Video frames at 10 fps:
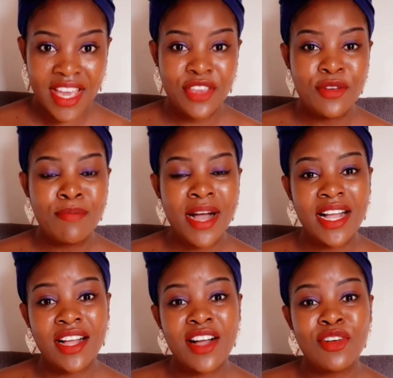Your bank
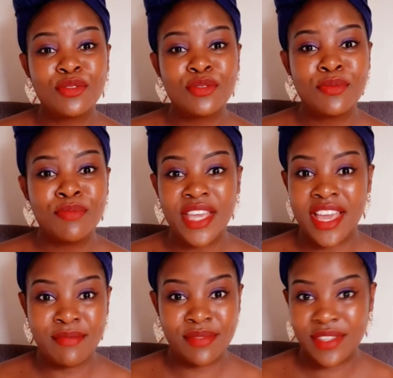account will be
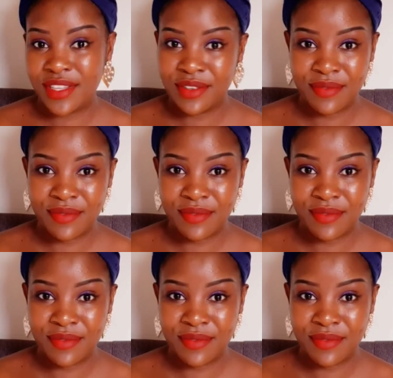empty